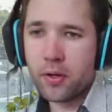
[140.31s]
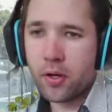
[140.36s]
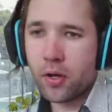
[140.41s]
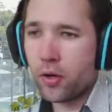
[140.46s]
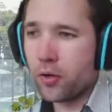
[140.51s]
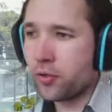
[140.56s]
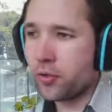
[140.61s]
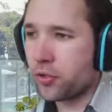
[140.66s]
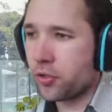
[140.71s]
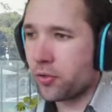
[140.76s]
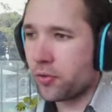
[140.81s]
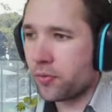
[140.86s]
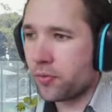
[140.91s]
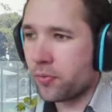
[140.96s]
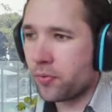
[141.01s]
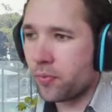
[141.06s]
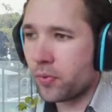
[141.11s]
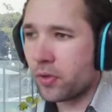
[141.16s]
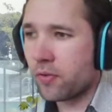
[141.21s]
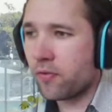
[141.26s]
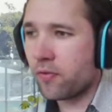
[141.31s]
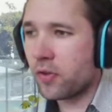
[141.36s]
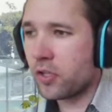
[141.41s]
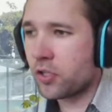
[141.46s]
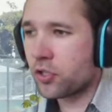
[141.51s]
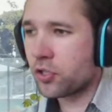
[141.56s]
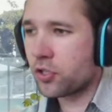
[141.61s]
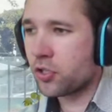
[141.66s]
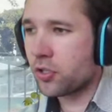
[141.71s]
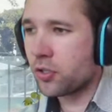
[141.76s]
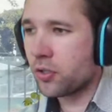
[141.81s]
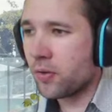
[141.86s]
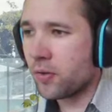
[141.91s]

ocean with fish